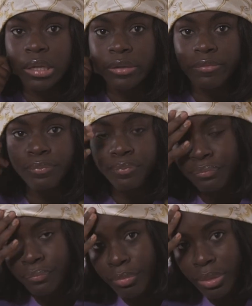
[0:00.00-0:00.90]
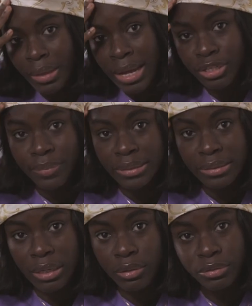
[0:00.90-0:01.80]
Life. I use my
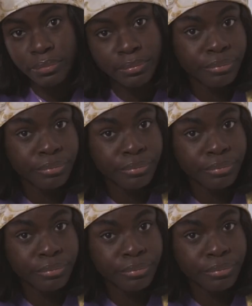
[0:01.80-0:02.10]
discount code.